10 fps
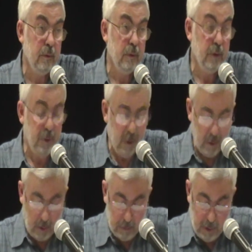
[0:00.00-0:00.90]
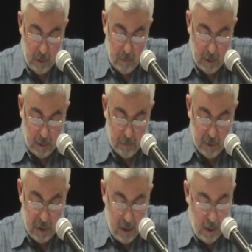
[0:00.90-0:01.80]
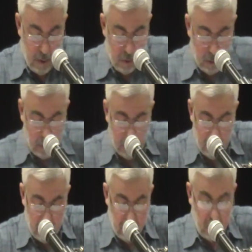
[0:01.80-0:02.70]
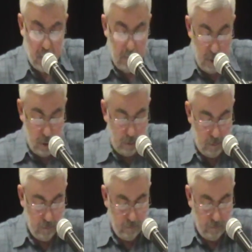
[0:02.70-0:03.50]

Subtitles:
the critical Armenian mind proceeds on this suspicion.